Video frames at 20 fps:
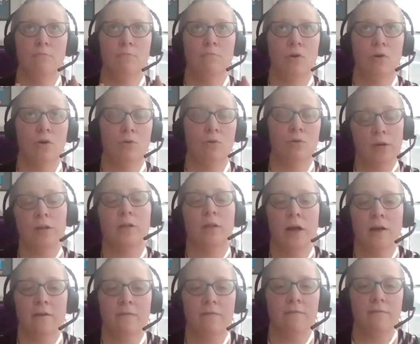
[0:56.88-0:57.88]
more real
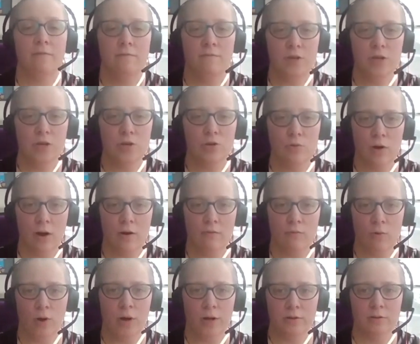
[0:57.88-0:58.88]
life view
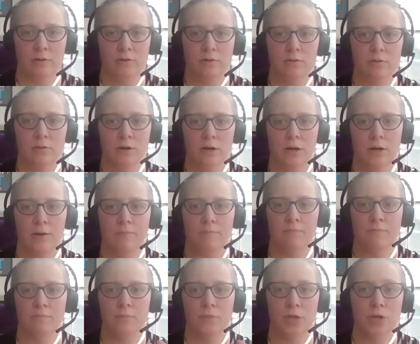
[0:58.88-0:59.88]
of what
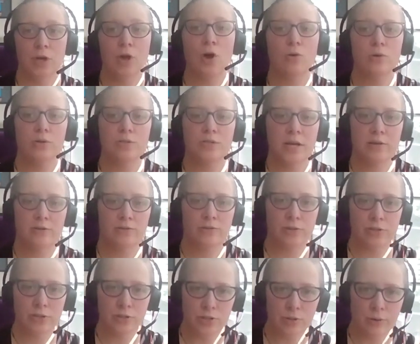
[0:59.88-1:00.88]
the code is
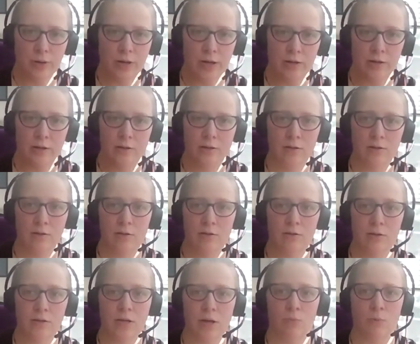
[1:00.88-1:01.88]
actually doing
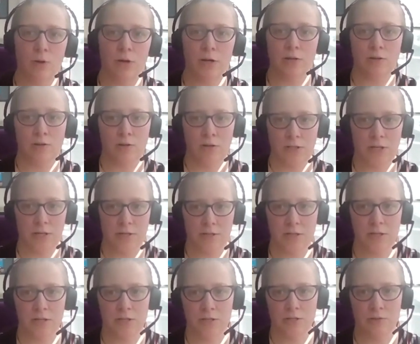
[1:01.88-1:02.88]
than what a unit
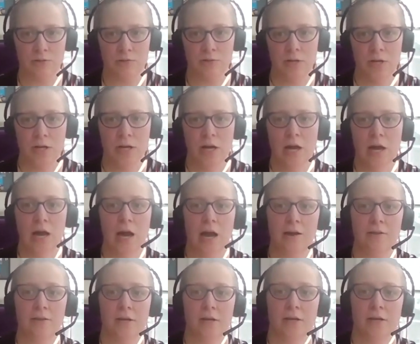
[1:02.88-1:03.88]
test can do. And